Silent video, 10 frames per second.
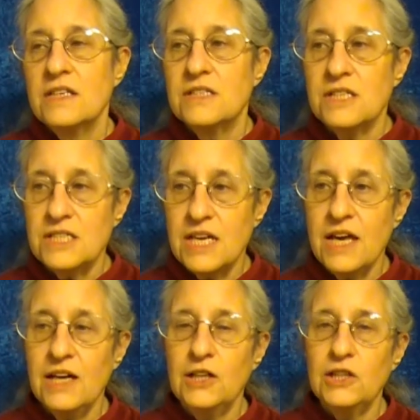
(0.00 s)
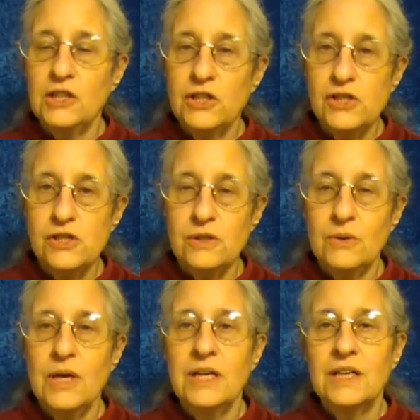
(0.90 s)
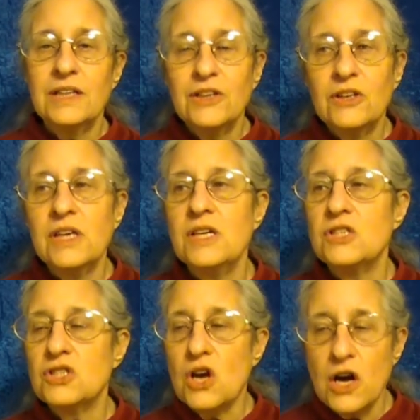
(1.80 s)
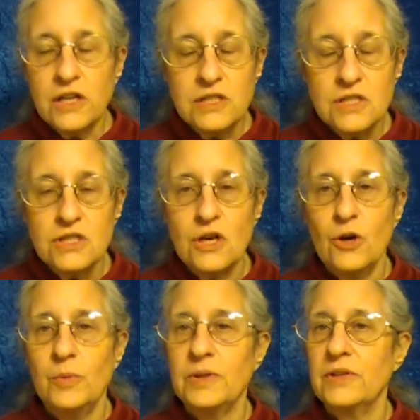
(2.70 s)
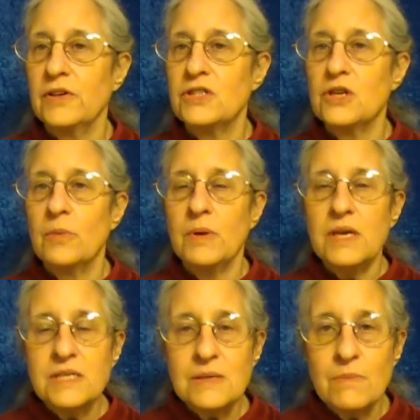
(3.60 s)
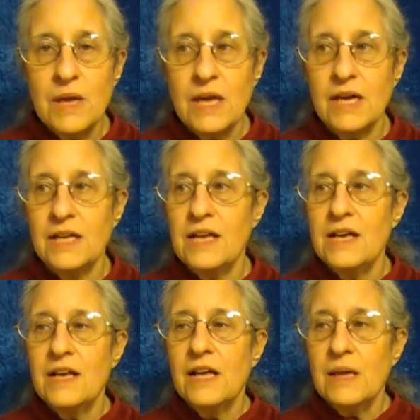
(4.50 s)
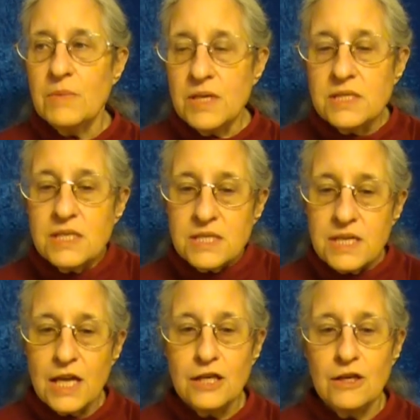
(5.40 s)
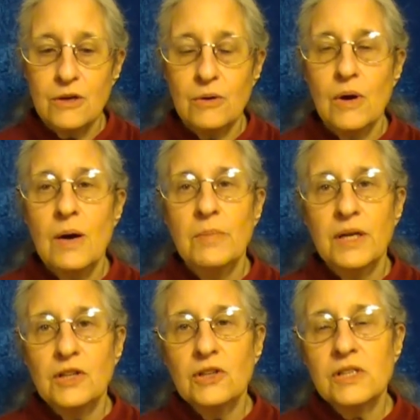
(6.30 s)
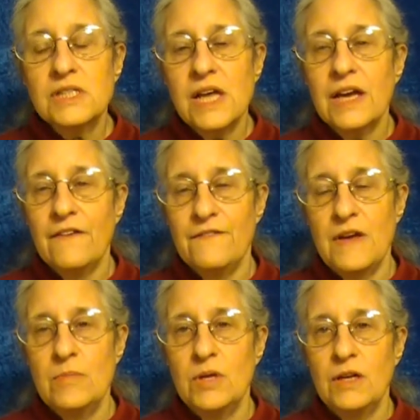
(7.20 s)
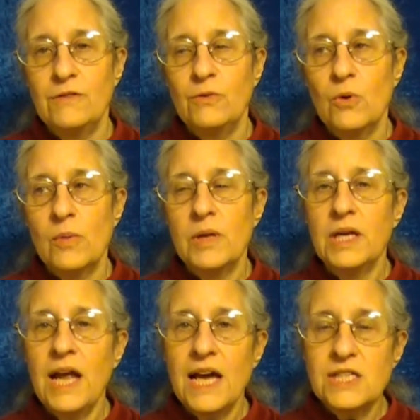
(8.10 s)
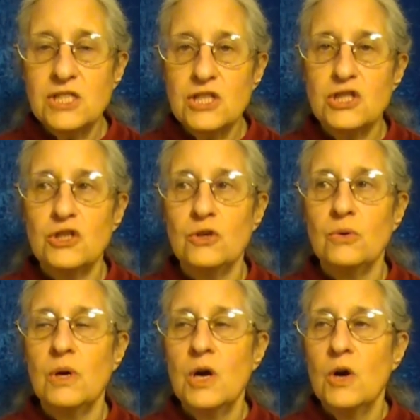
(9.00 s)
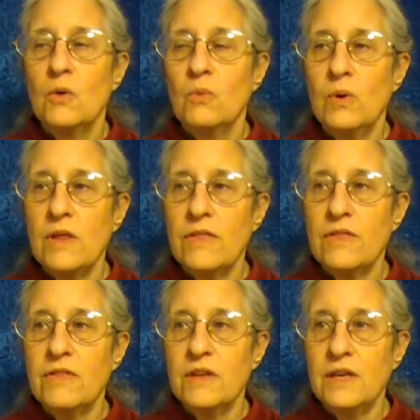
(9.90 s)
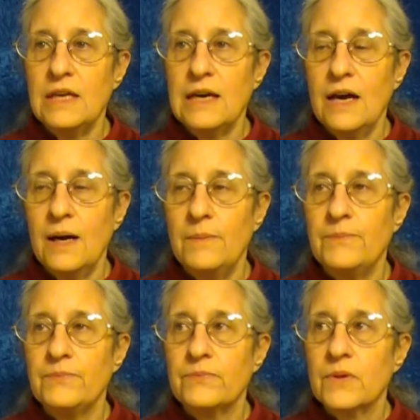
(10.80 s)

to tell you. Clearly, he's talking to Job. Clearly, Job is a man. He means to say you, but it looks like a feminine form, and it has to do with the um,